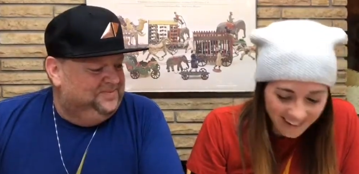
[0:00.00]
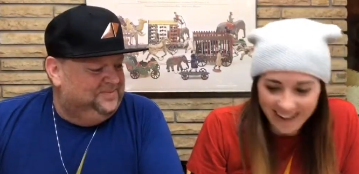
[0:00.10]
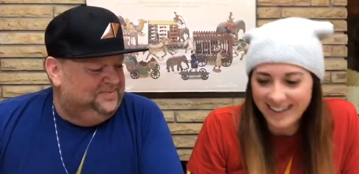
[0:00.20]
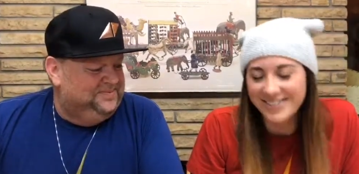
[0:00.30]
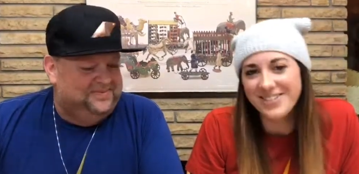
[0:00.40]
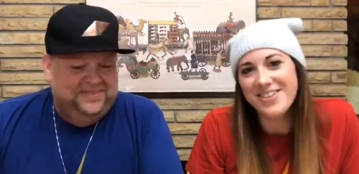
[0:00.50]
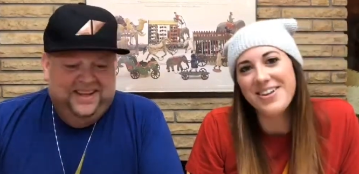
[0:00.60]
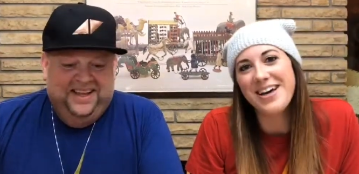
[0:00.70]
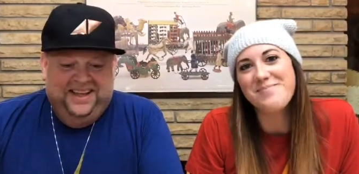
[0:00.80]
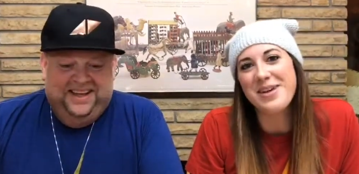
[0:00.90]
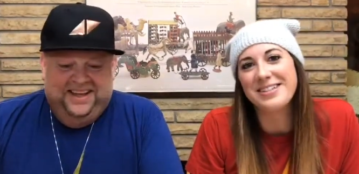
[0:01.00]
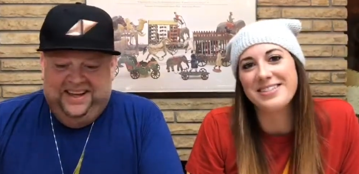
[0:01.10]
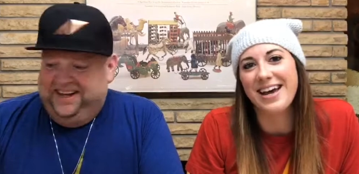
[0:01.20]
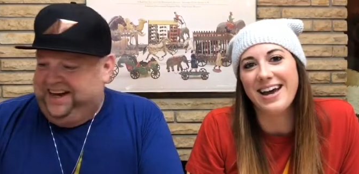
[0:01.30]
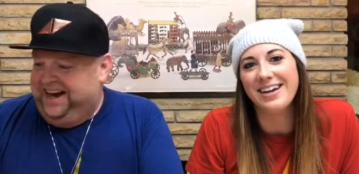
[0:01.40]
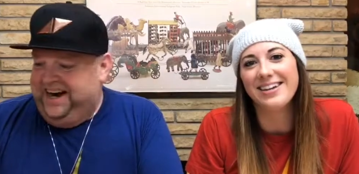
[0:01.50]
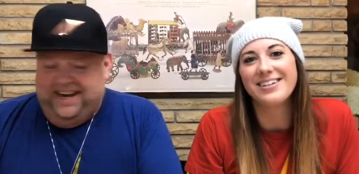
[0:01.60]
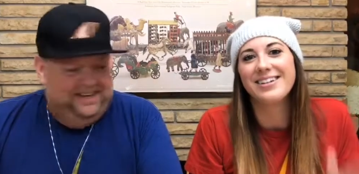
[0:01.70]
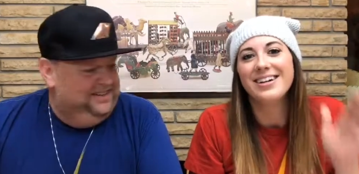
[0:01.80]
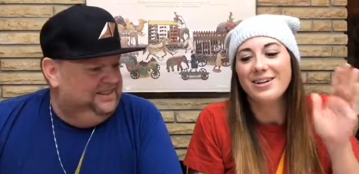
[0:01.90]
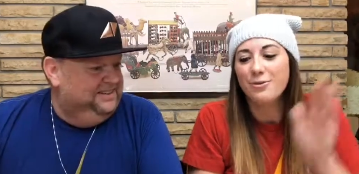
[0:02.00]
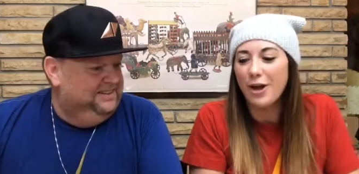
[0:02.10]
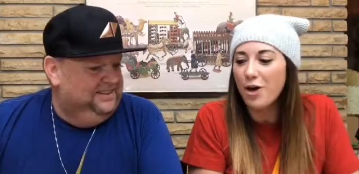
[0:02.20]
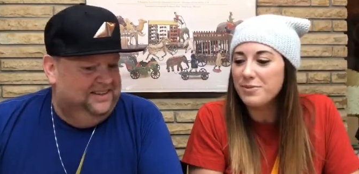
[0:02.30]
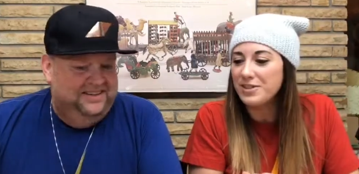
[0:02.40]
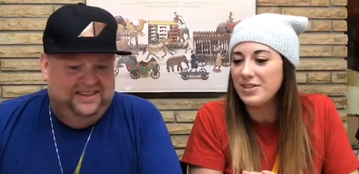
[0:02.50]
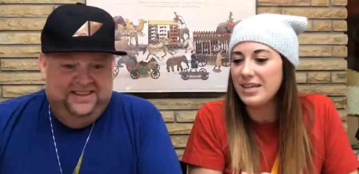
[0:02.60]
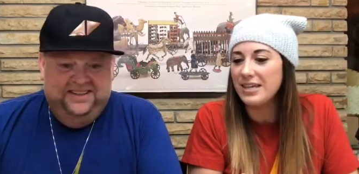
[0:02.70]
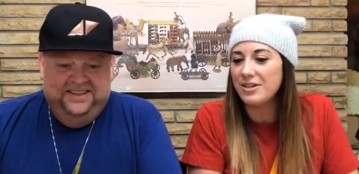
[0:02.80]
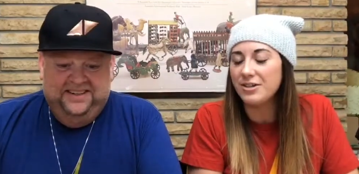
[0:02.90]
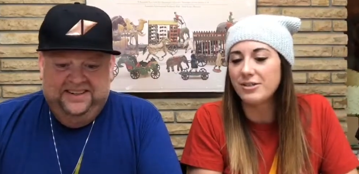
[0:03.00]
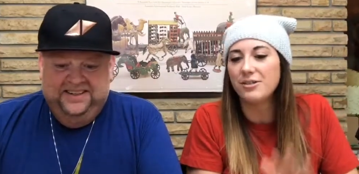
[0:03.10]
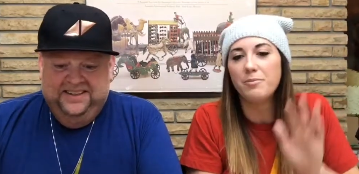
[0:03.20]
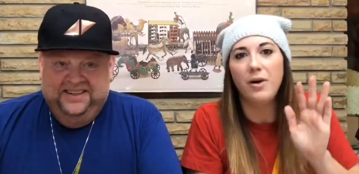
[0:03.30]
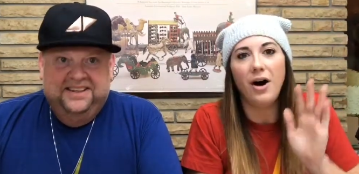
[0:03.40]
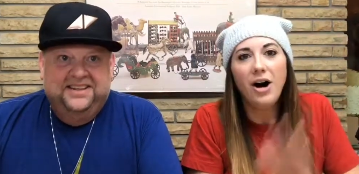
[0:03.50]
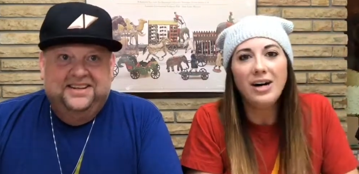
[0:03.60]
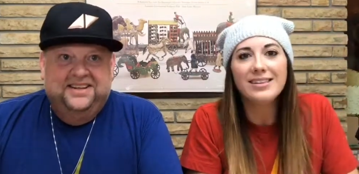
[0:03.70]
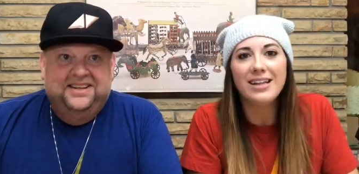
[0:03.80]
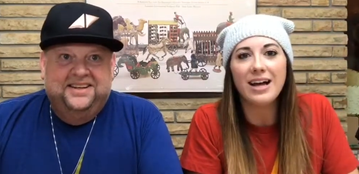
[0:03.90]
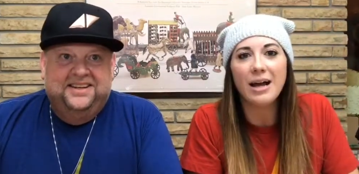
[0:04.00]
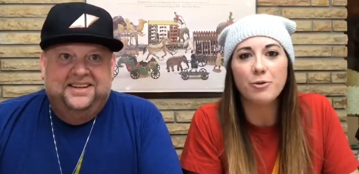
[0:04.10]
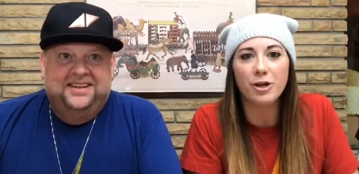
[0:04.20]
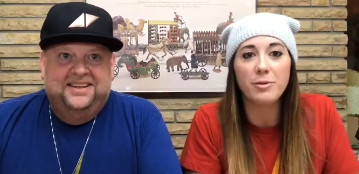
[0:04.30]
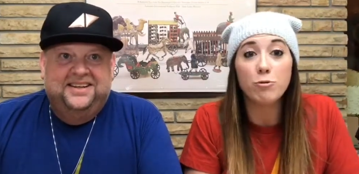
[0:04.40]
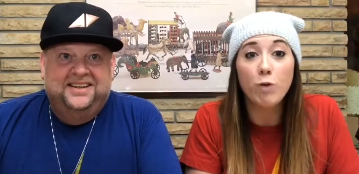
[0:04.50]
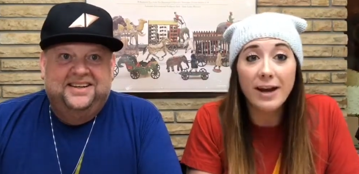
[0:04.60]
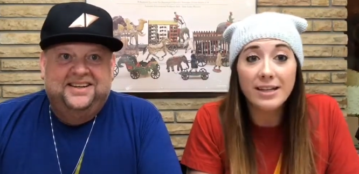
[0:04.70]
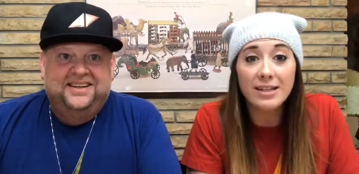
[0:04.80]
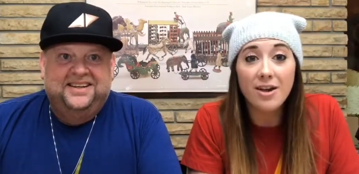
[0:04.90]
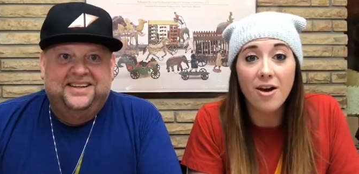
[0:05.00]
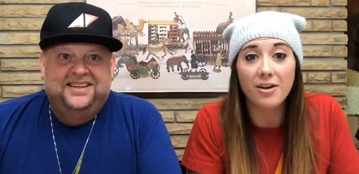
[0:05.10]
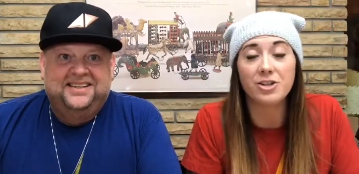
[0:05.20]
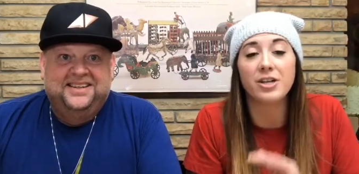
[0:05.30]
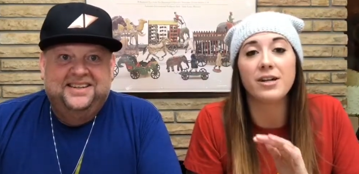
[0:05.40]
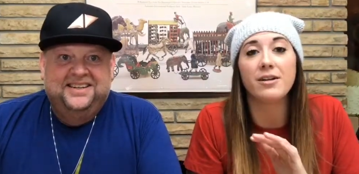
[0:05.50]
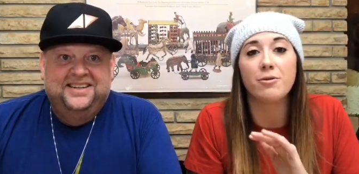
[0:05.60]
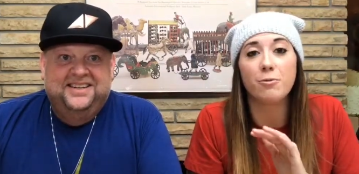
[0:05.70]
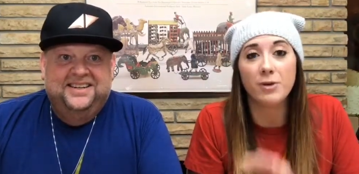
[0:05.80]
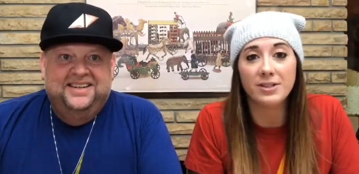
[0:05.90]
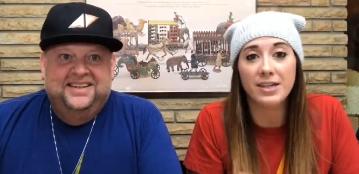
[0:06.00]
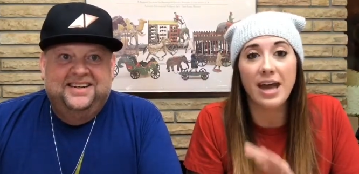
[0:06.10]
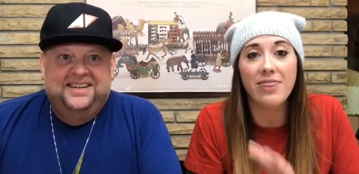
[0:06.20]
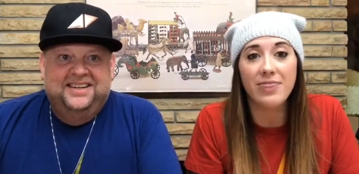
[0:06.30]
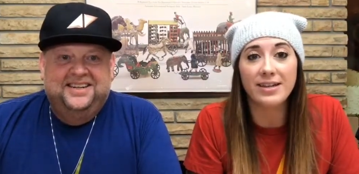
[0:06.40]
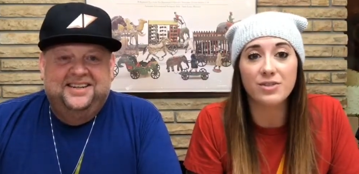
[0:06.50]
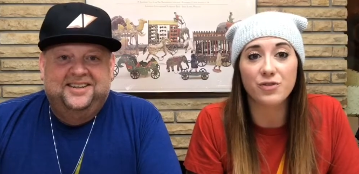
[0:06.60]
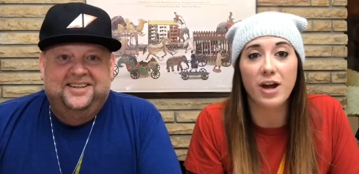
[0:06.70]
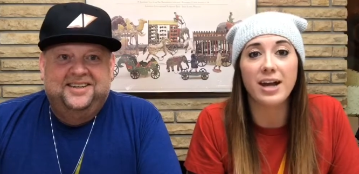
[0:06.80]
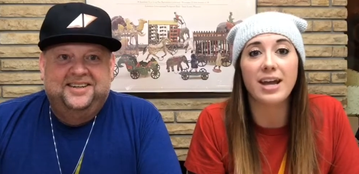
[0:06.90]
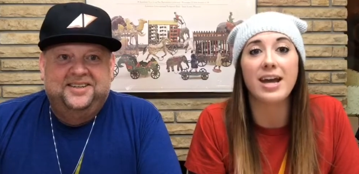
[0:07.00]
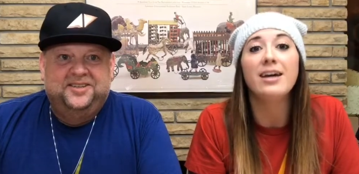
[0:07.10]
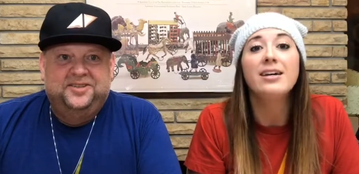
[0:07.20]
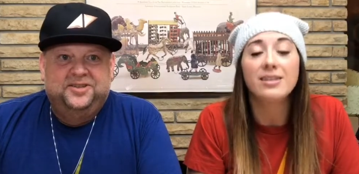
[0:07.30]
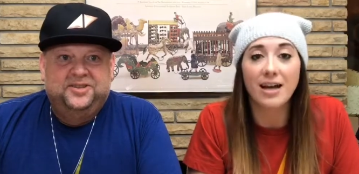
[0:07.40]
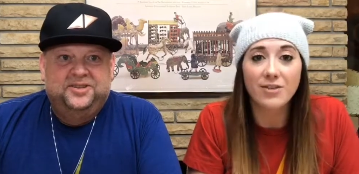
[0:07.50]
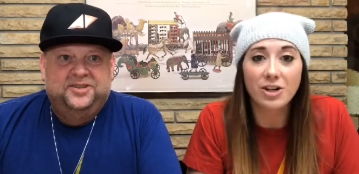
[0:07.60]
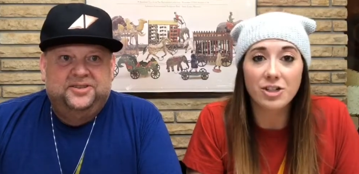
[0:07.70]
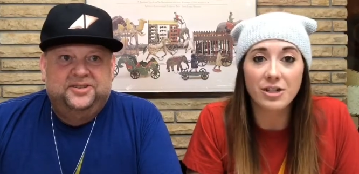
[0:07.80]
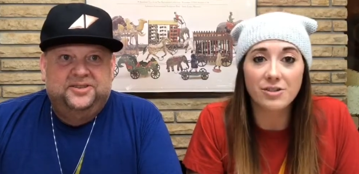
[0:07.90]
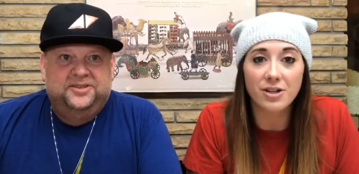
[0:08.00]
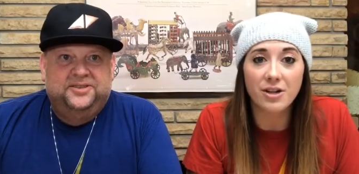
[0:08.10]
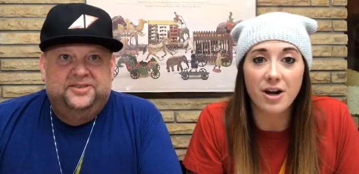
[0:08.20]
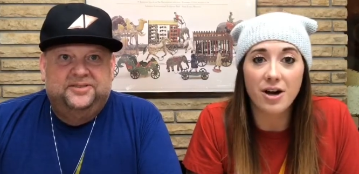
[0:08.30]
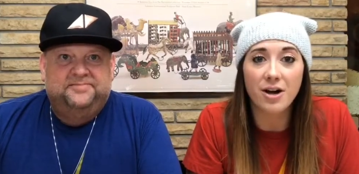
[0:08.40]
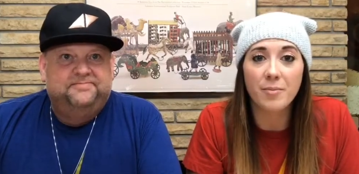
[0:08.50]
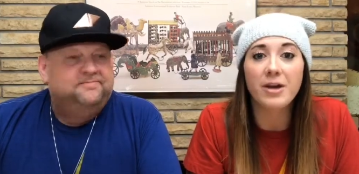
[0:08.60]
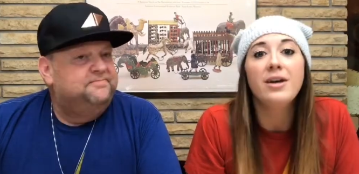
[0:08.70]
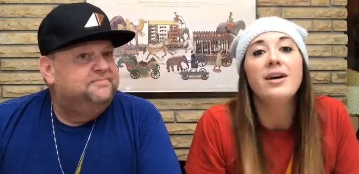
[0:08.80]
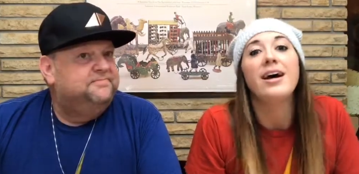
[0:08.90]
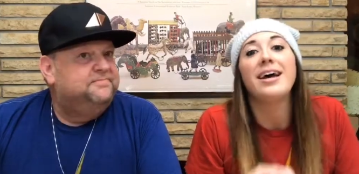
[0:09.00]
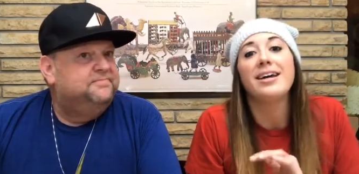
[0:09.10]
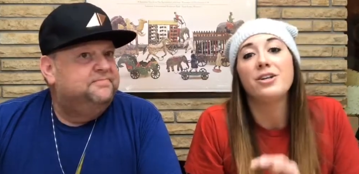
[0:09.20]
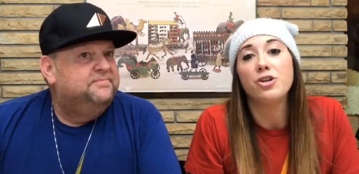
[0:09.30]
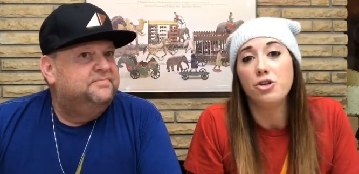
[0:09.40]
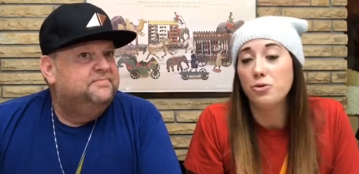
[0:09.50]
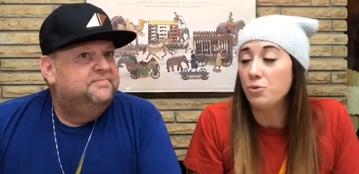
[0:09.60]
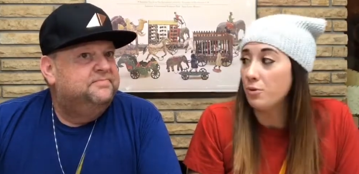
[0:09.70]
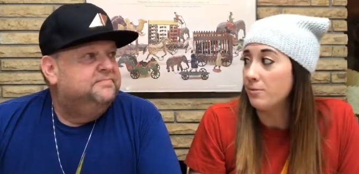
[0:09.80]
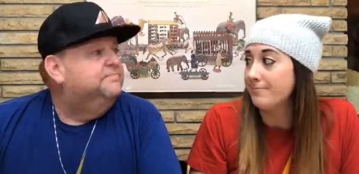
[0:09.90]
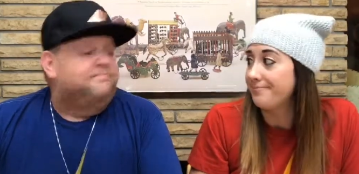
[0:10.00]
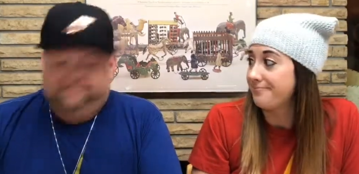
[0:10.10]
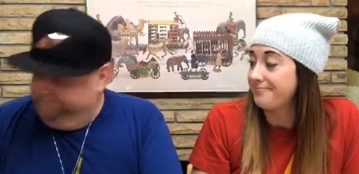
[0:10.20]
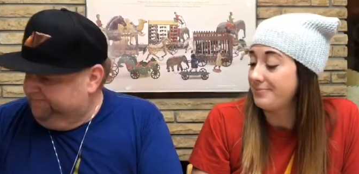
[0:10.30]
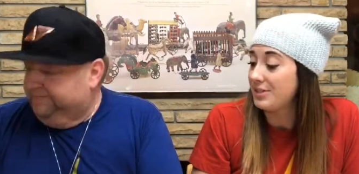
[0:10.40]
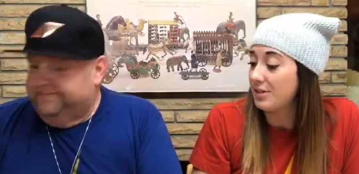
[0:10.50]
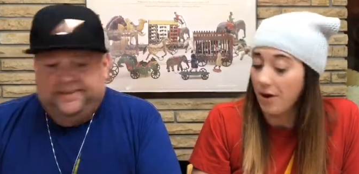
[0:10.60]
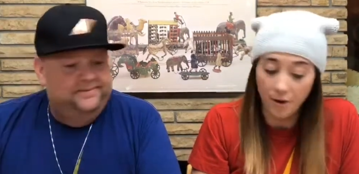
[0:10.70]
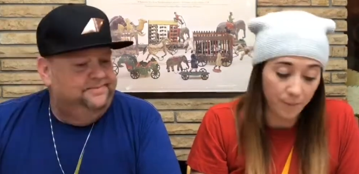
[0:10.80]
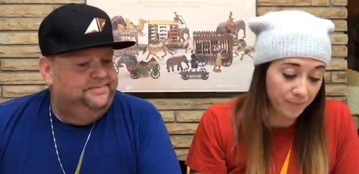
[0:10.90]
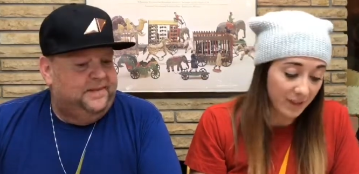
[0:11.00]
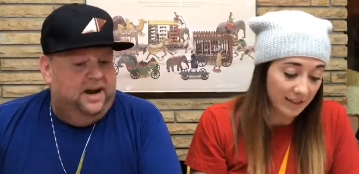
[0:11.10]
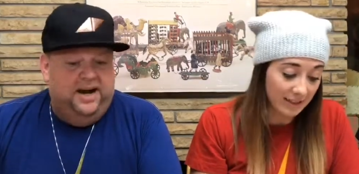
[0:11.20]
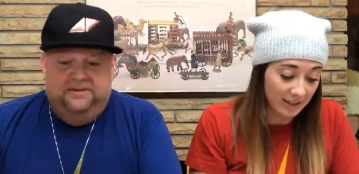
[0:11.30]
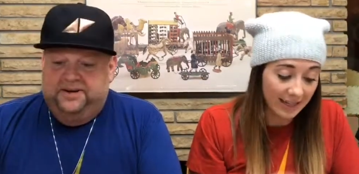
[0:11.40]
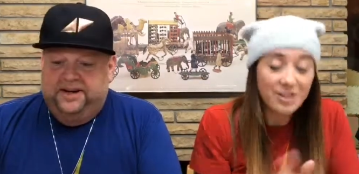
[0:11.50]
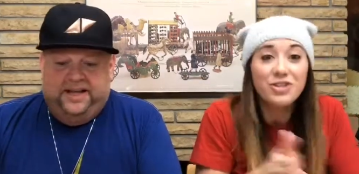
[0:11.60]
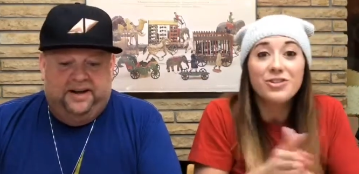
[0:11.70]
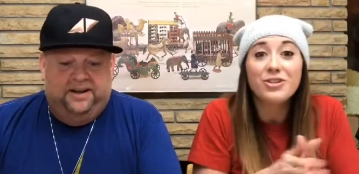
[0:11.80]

Speaker 1: right. Well, with all that being said, all right. we hope to see you online. We're going to be running the auction once again this Friday, liveauctioneers.com at noon. So all right, let's get